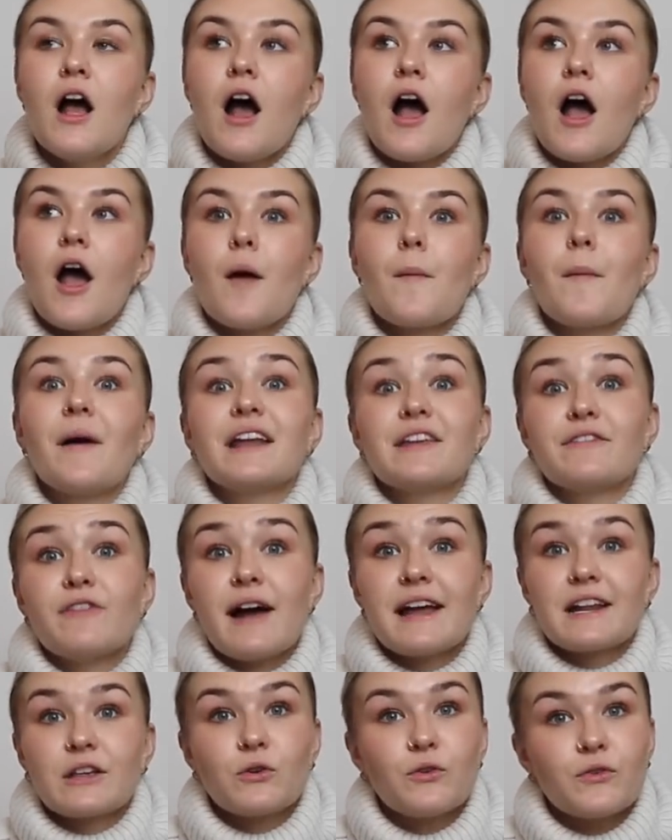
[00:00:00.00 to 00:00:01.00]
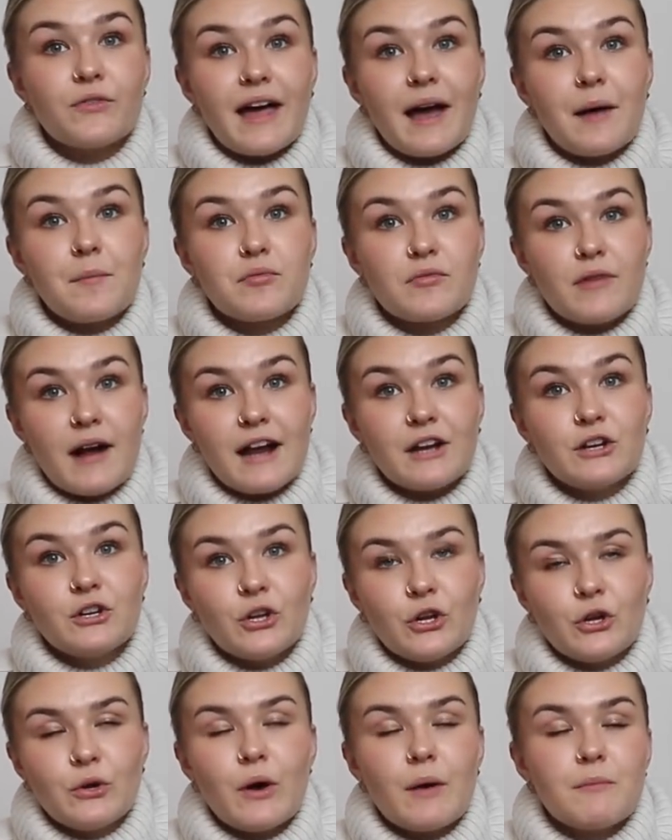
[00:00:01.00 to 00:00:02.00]
And if I had got that brand
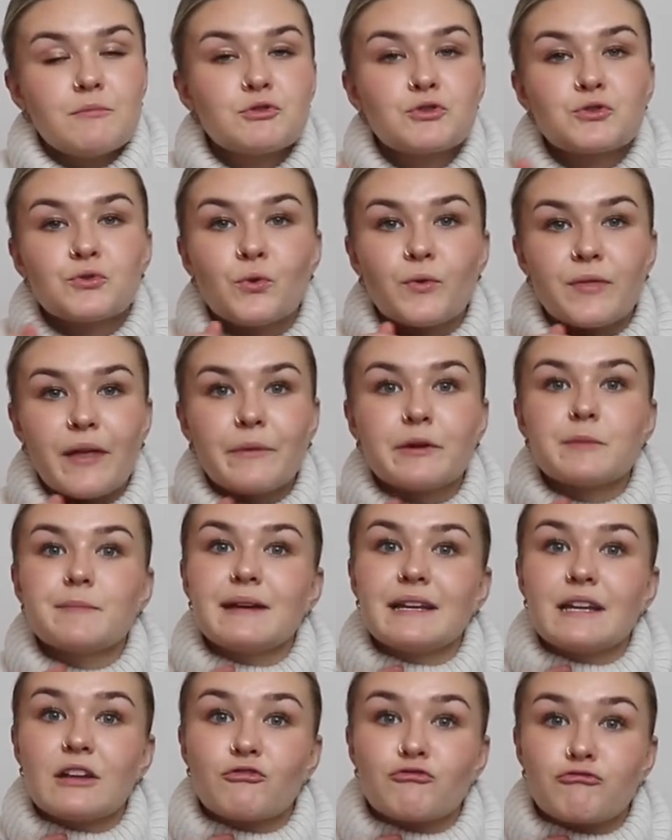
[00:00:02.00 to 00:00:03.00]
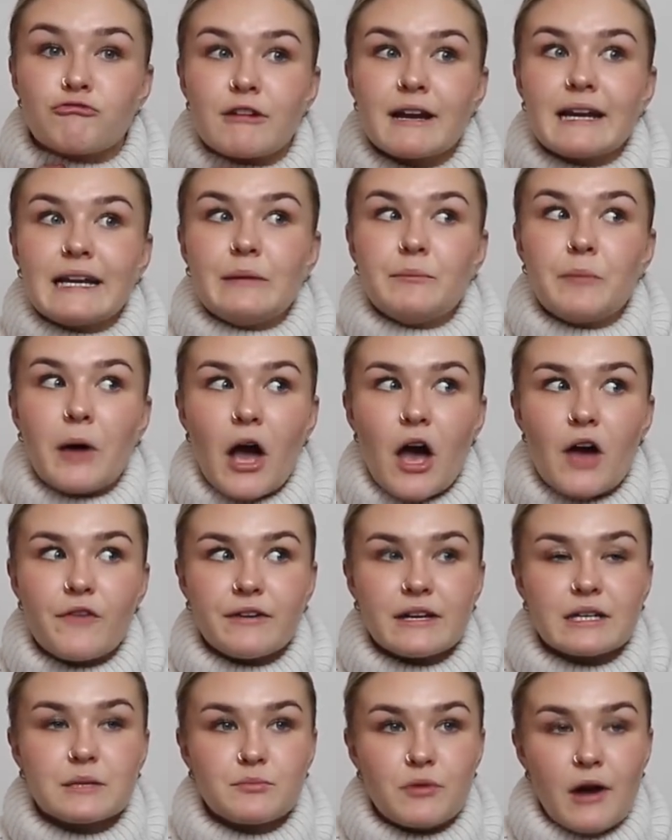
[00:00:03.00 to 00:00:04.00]
new, I'm sure that would have been a really
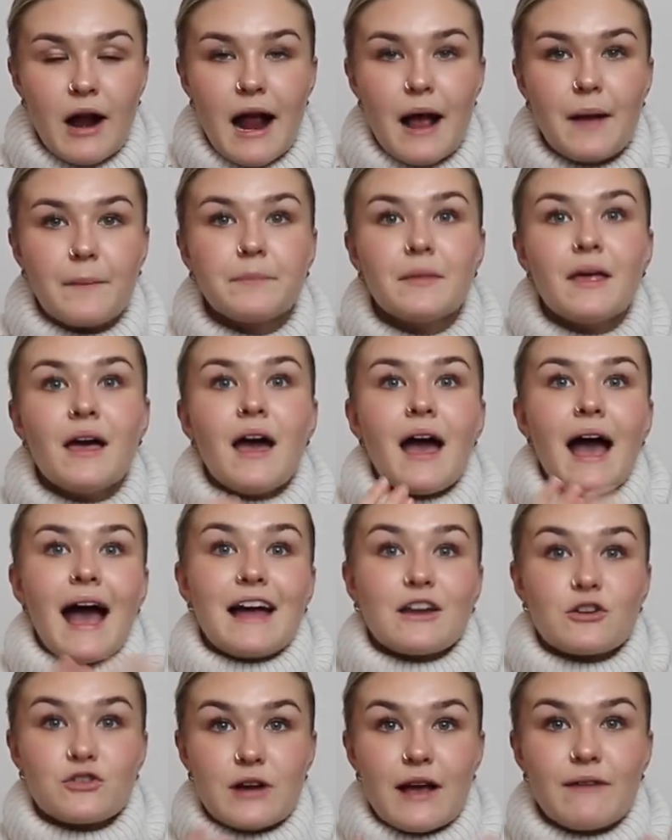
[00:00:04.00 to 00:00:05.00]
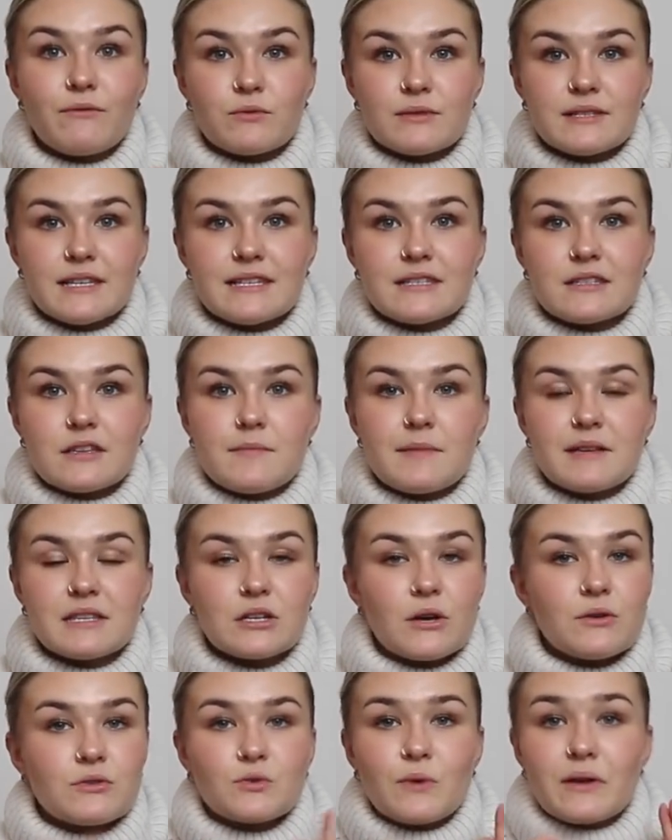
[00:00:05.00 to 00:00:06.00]
perfect pram and travel system in
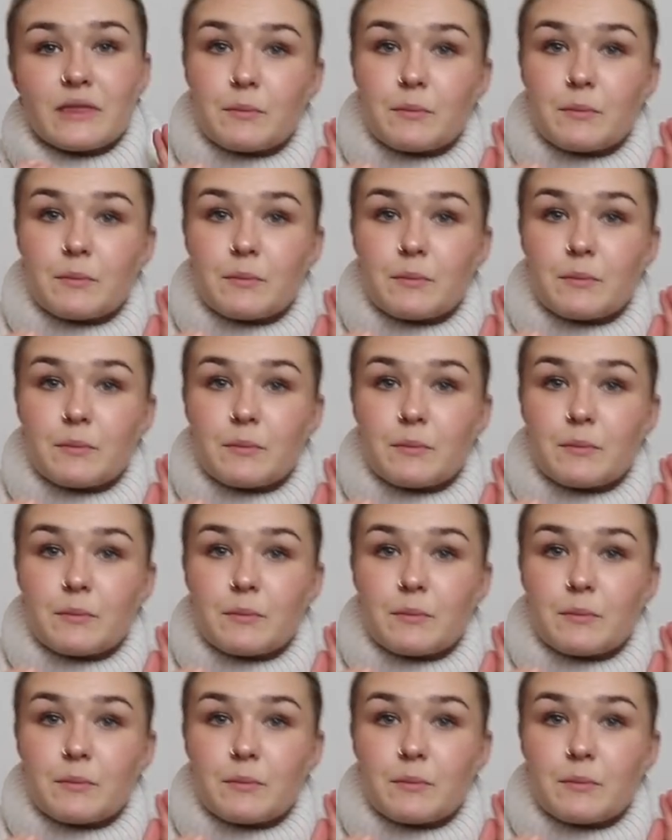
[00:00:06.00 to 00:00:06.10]
total.